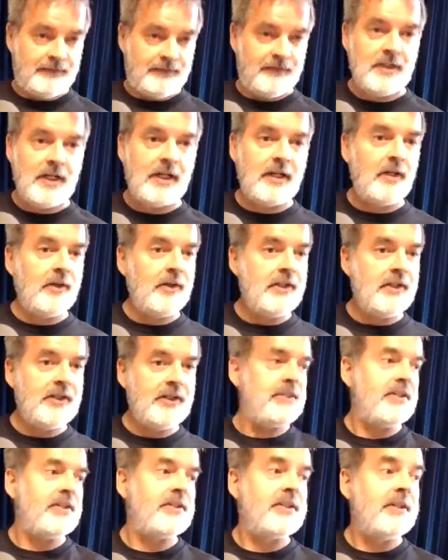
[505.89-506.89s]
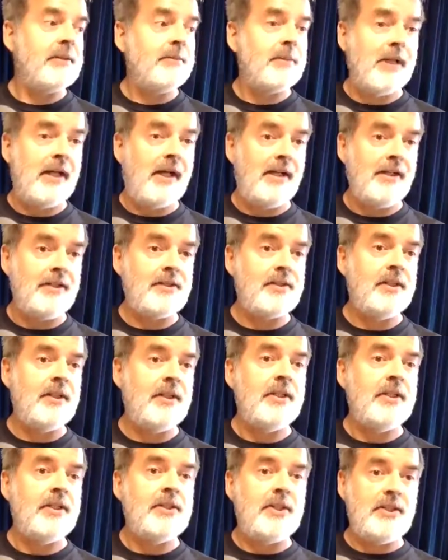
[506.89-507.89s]
Not only does it symbolize
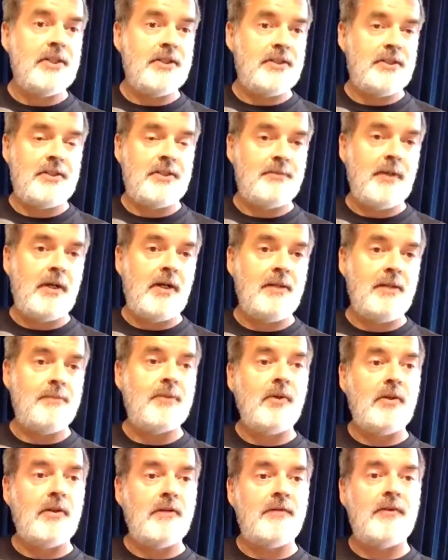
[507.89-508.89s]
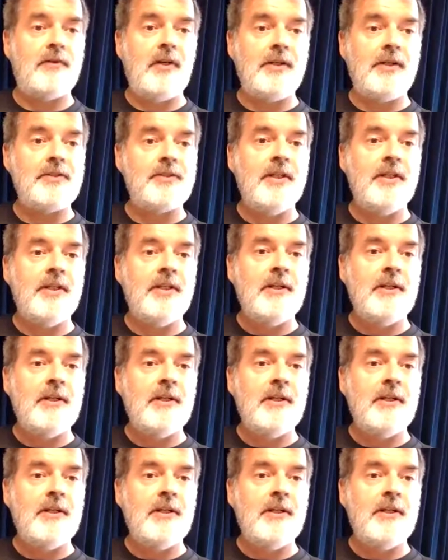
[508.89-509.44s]
Jesus's body broken for us,